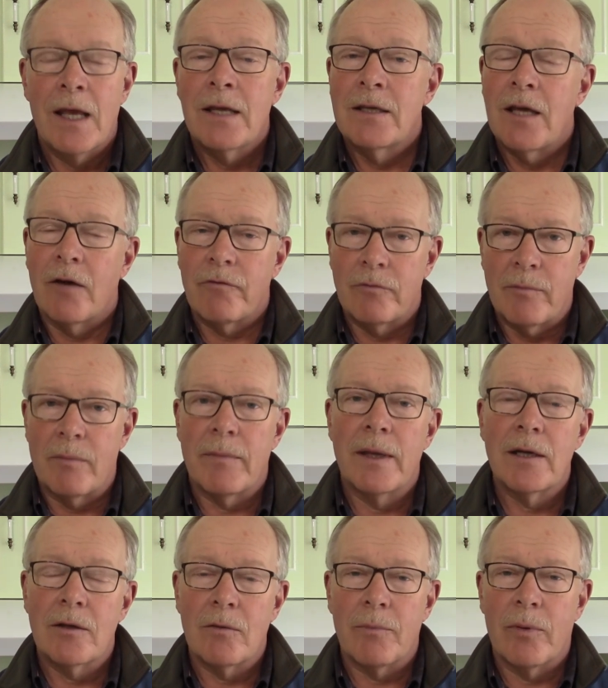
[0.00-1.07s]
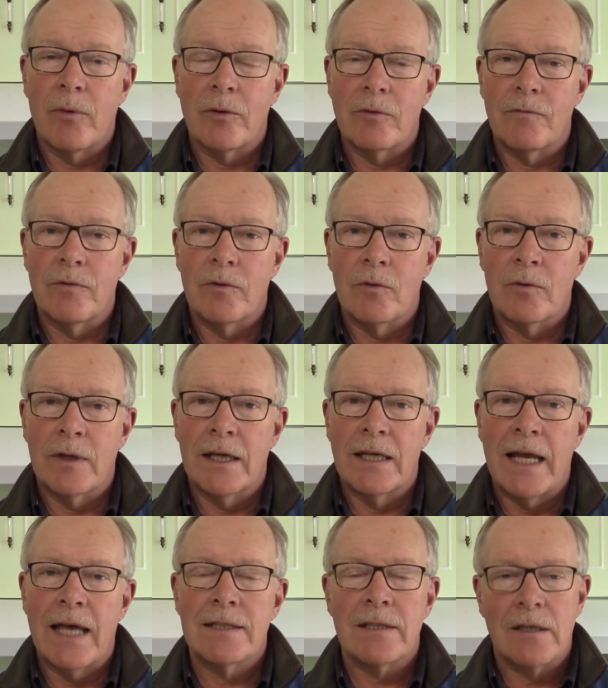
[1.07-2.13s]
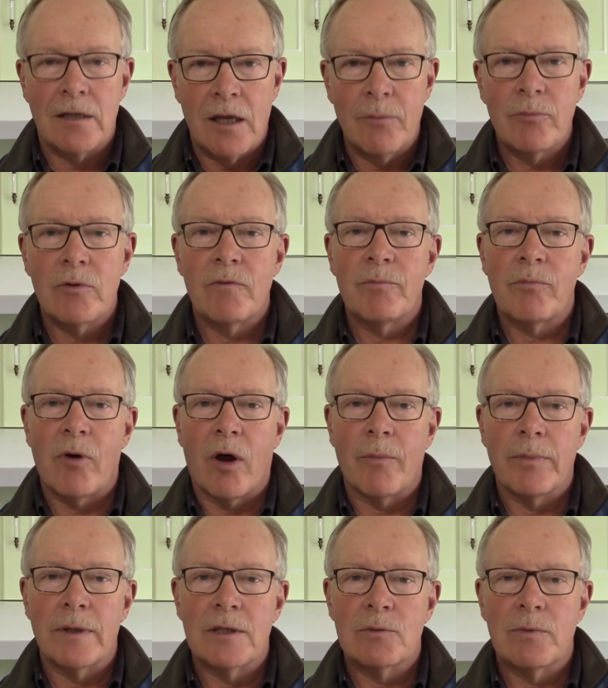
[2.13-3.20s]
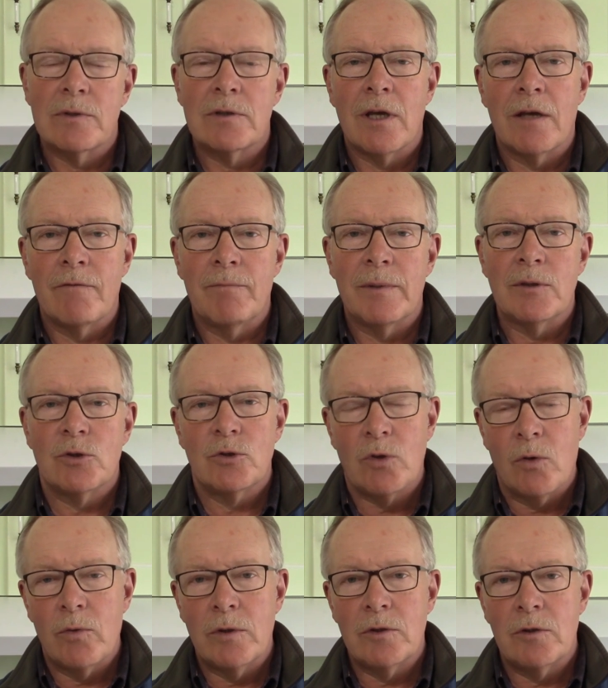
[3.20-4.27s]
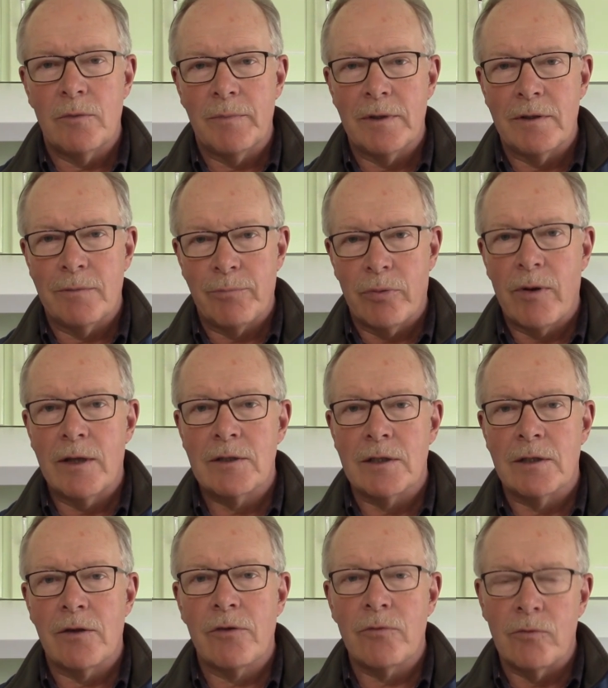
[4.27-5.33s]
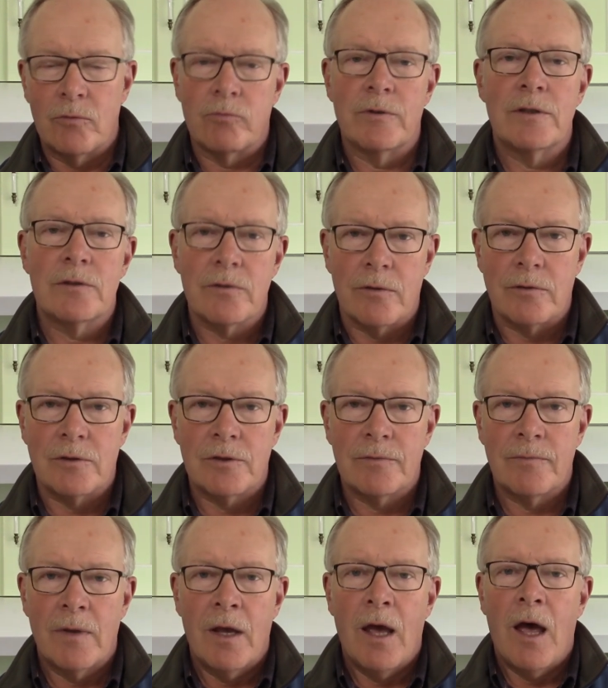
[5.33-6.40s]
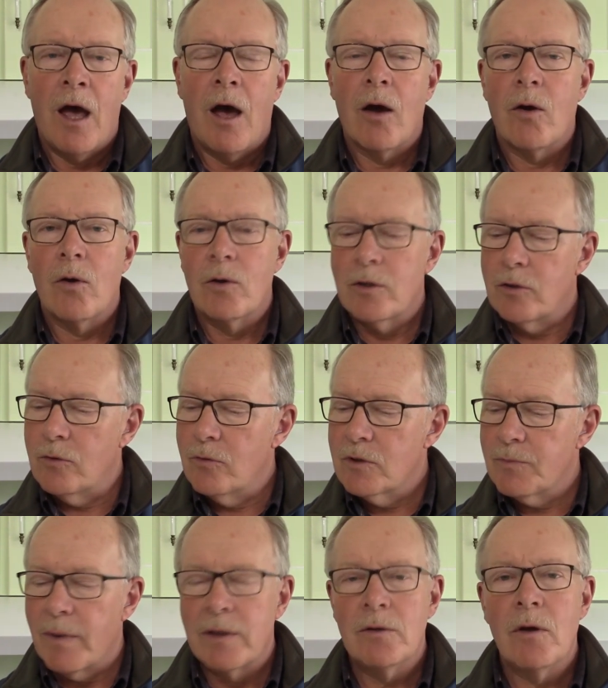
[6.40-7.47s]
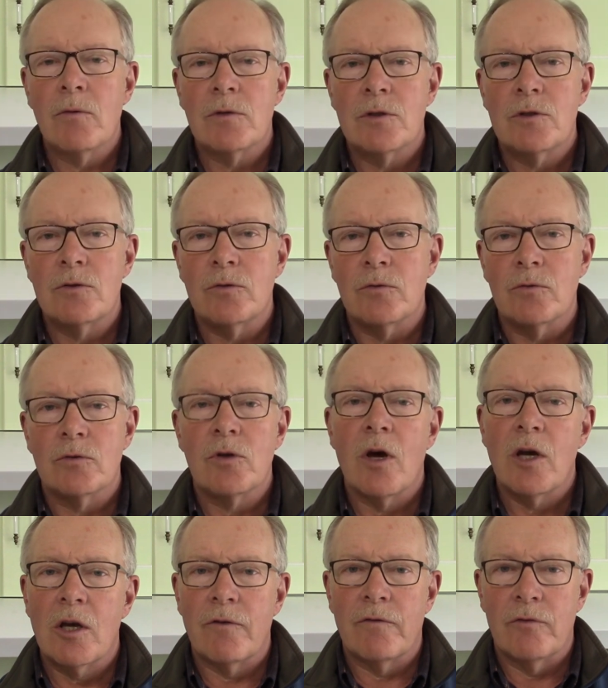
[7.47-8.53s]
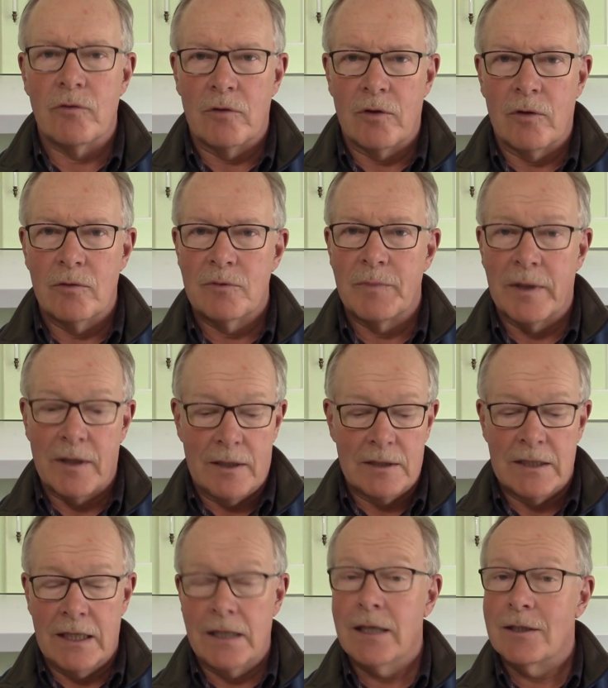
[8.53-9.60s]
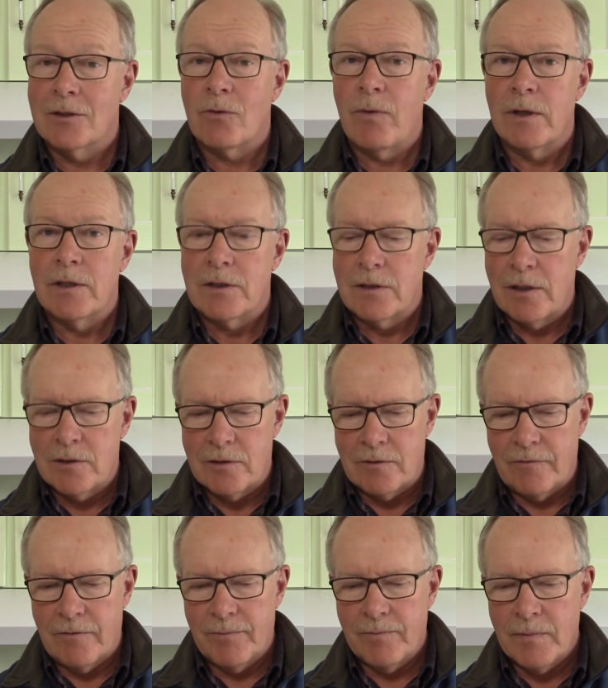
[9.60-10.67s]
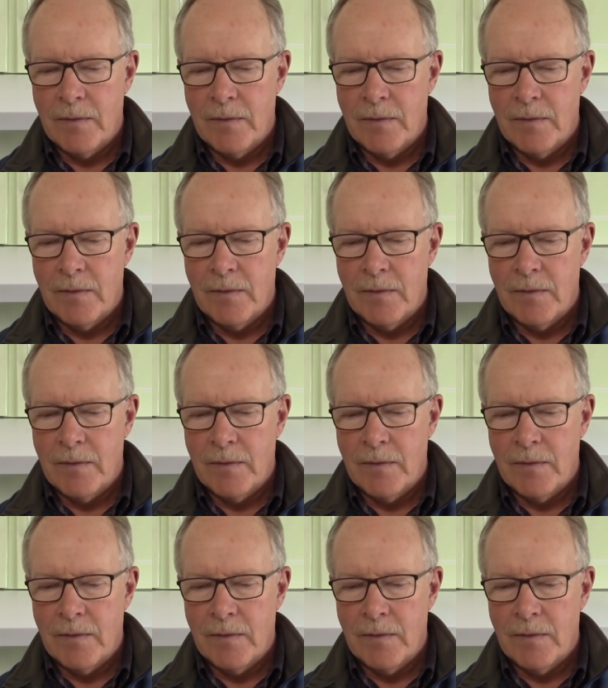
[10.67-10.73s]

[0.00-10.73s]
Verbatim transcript: Now, from a medical point of view, it has a number of properties which have been shown to be present through research. I'm going to use my notes to talk a few of those because it's quite extensive.